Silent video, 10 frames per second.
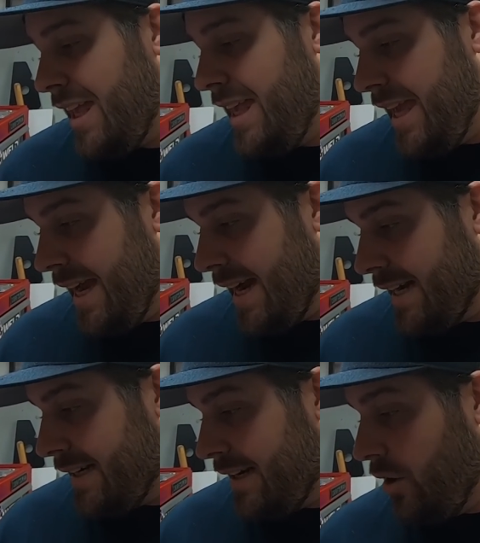
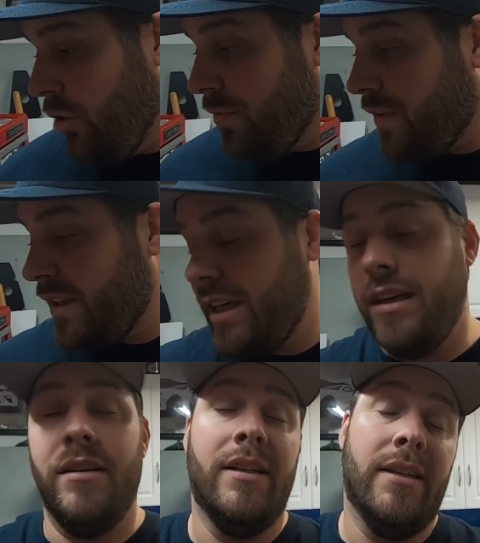yeah,
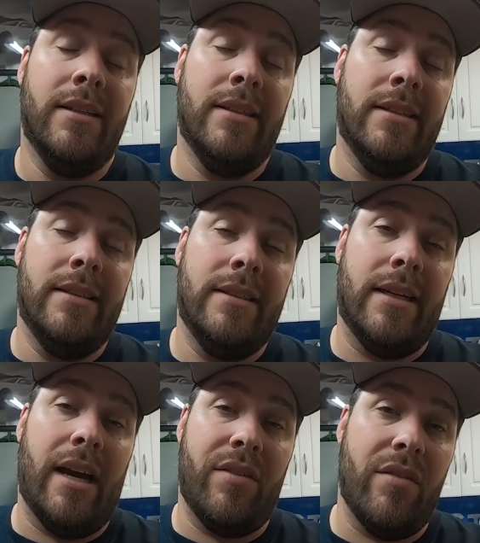hopefully
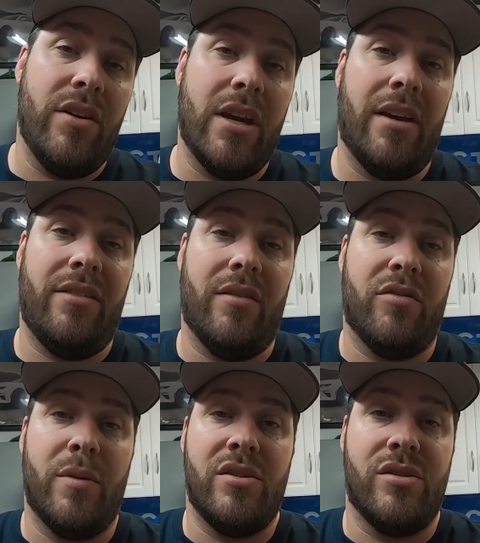I've given you guys the
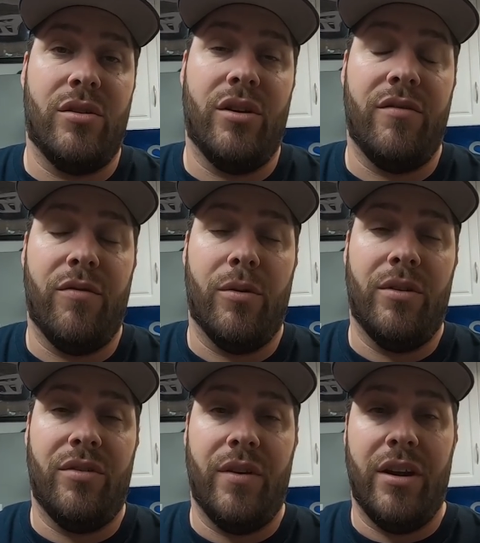information you're looking for in
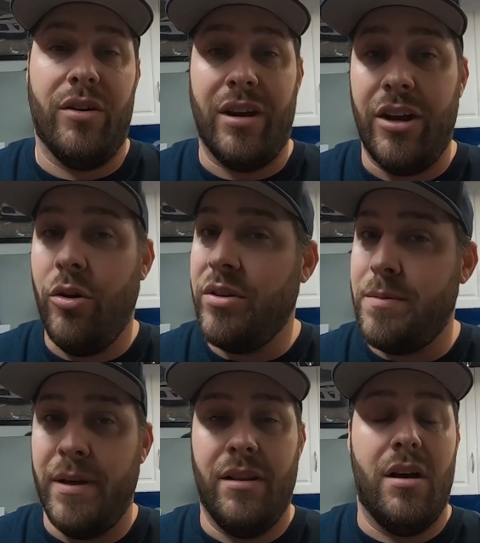this video, and I know
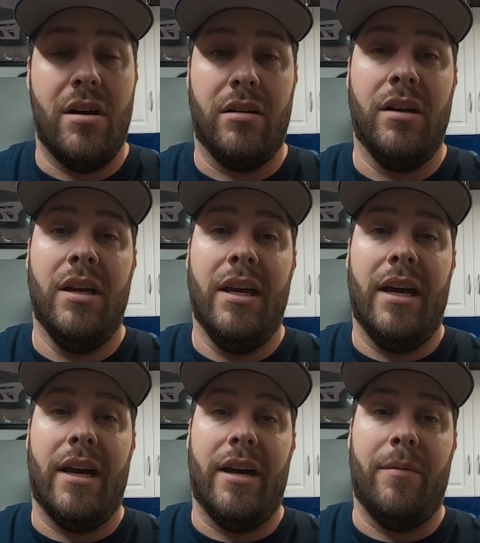it's been long.
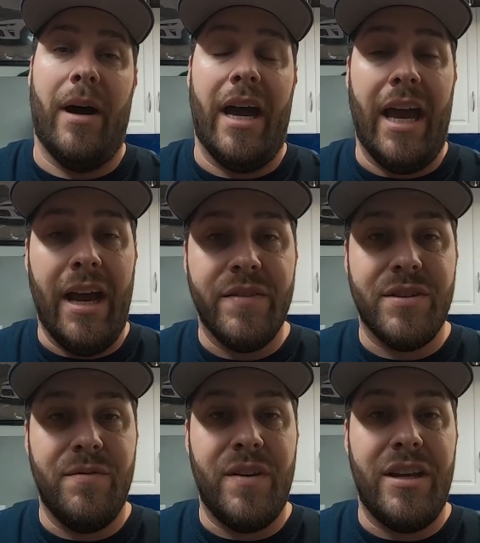Um, I have
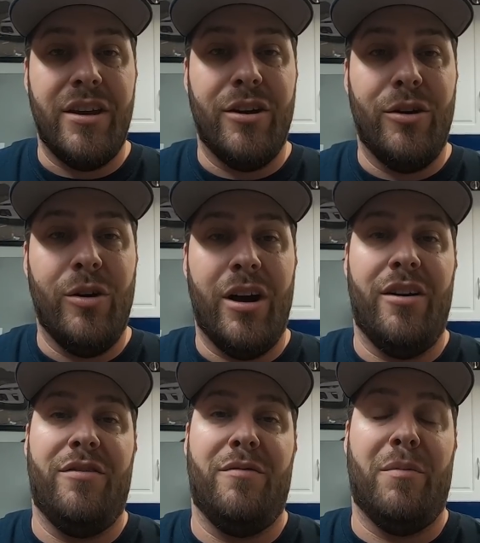some video
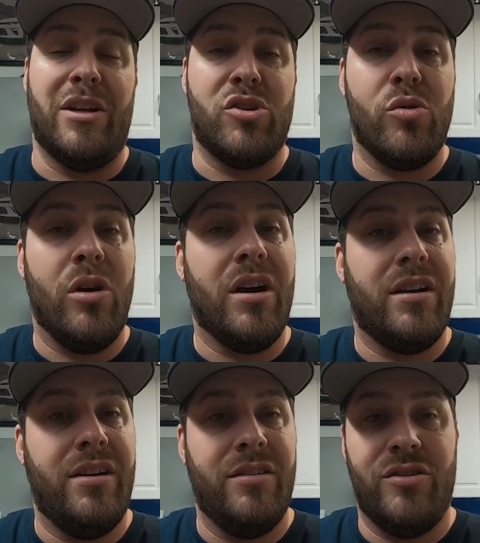of my truck
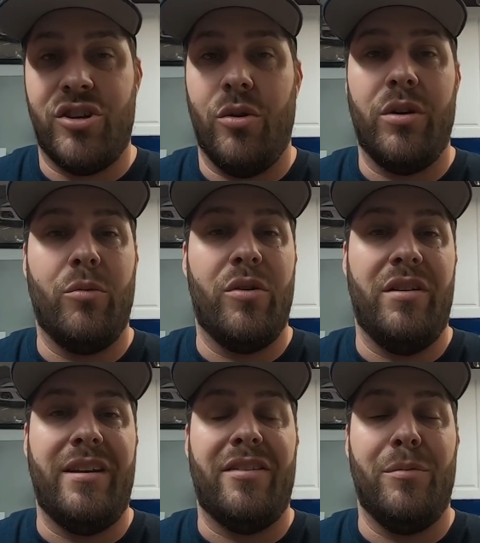showing where
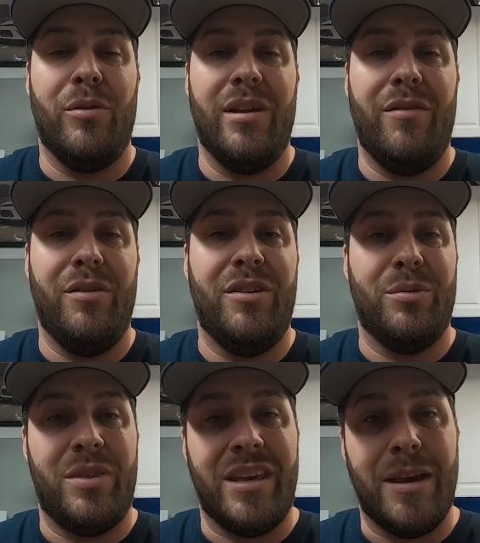the decibel level is
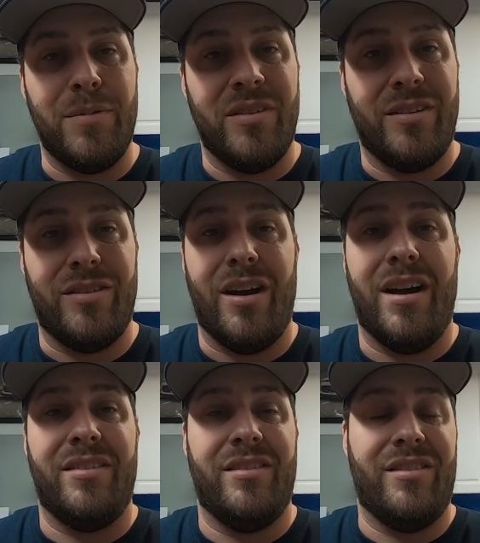with a Gibson
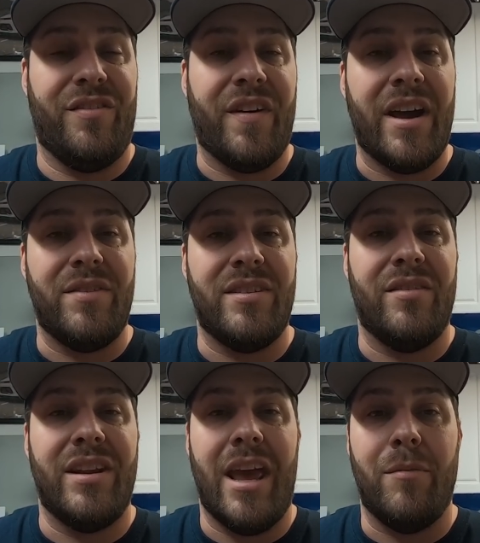exhaust. It's the five
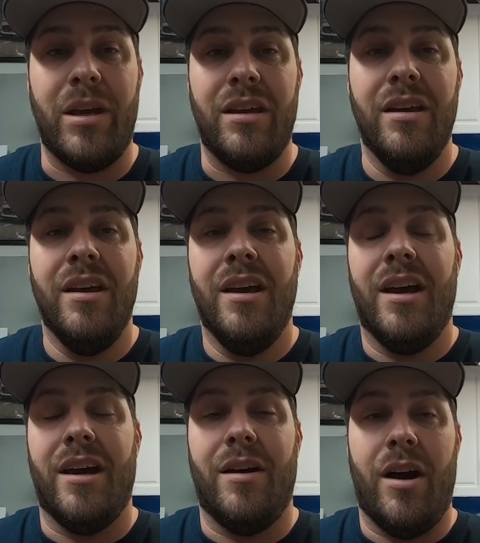seven Hemi.
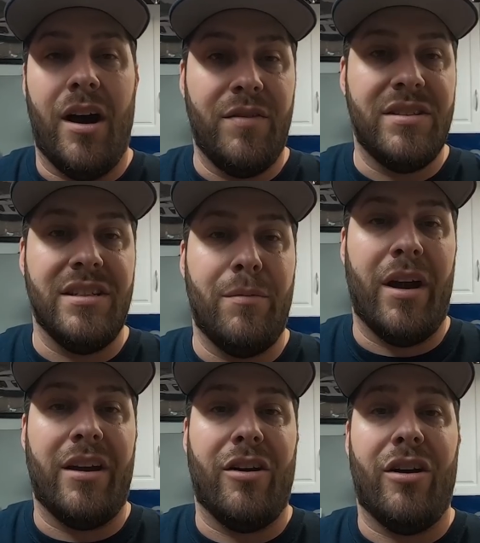Uh, obviously
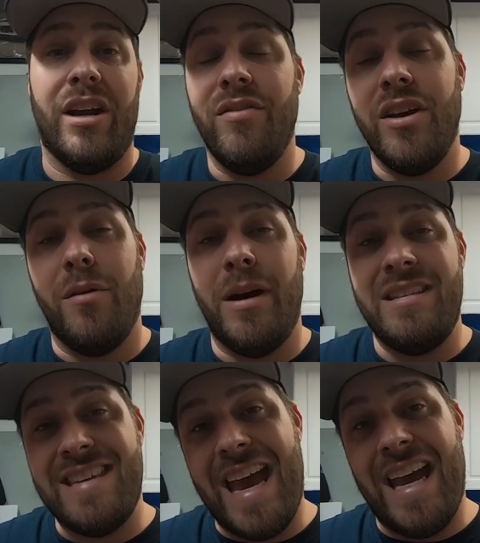my car. I even got my
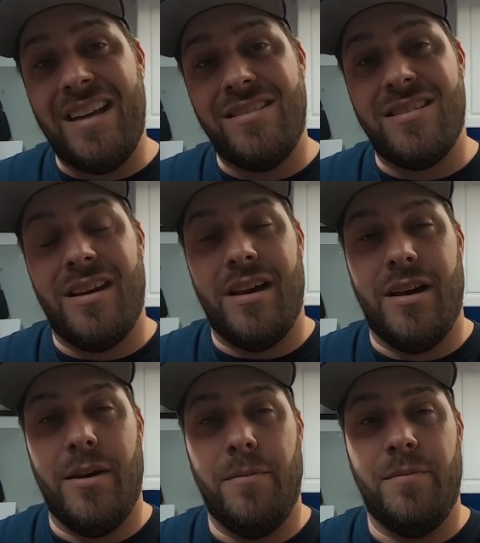dad's
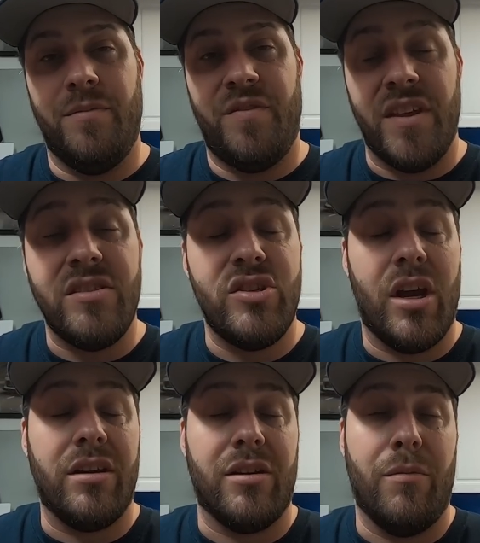um, fifth
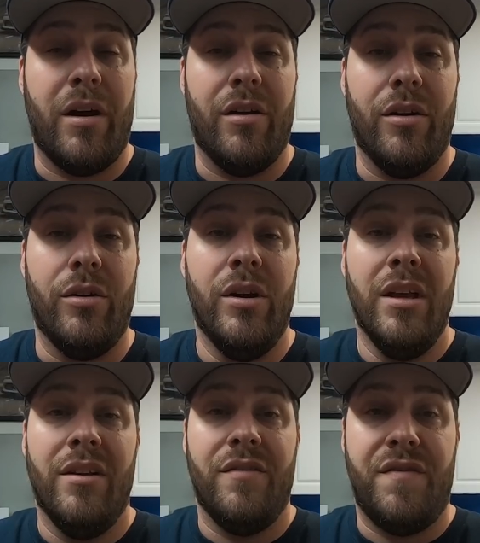gen Camaro
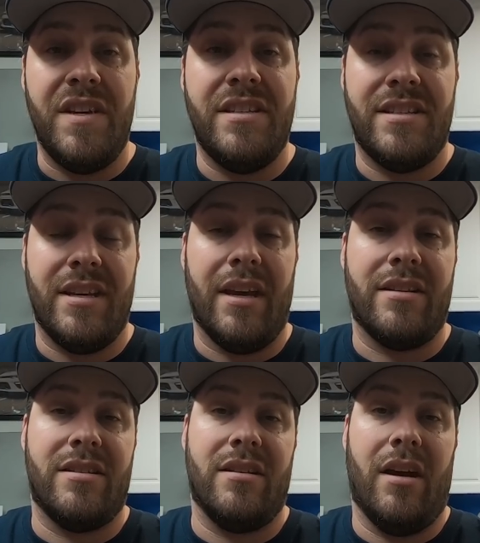V
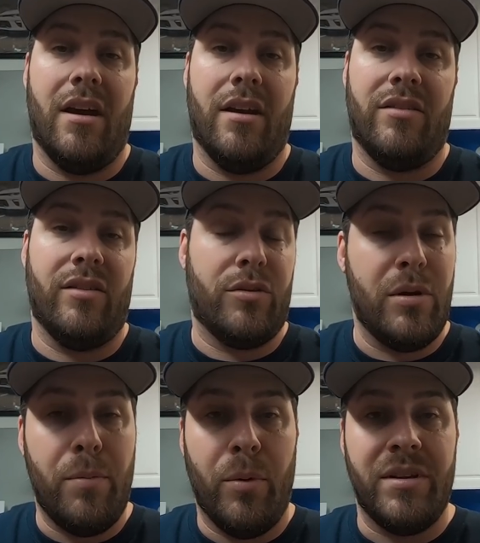six. Uh, it's a
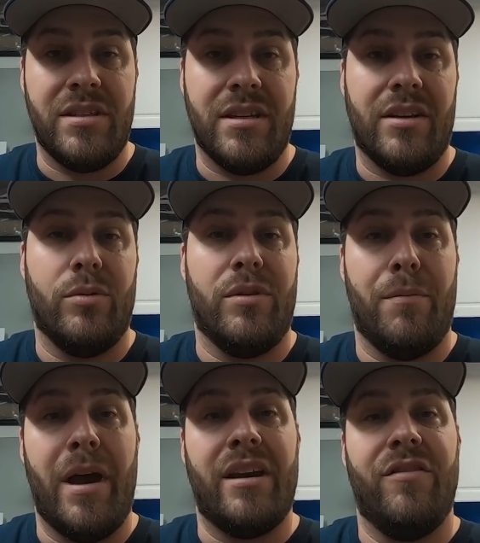three point six with a
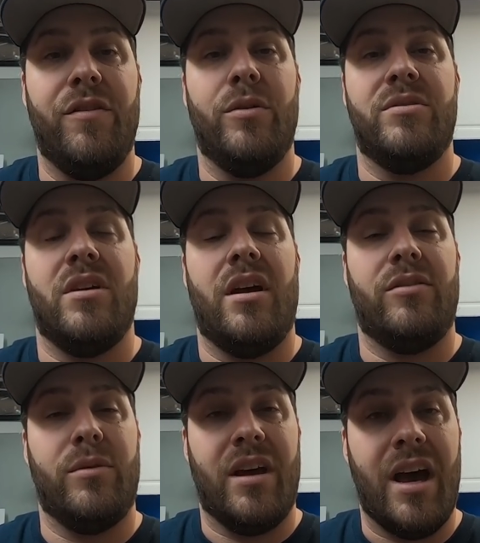Magnaflow
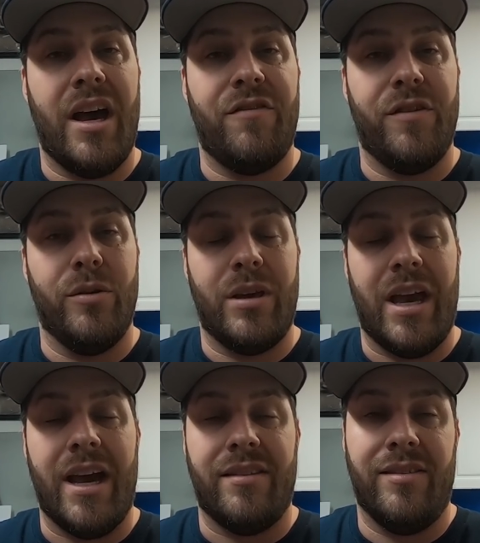exhaust with the high flow
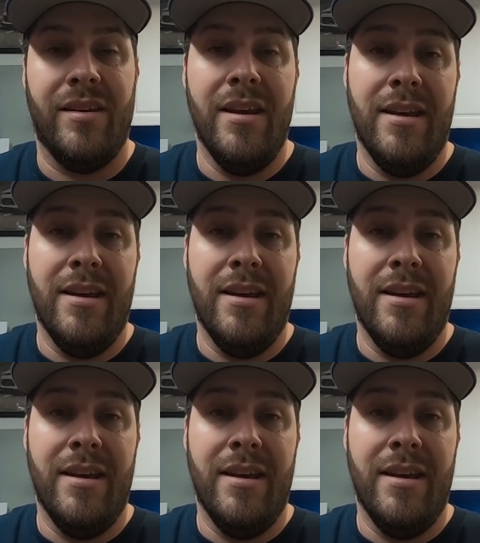cats.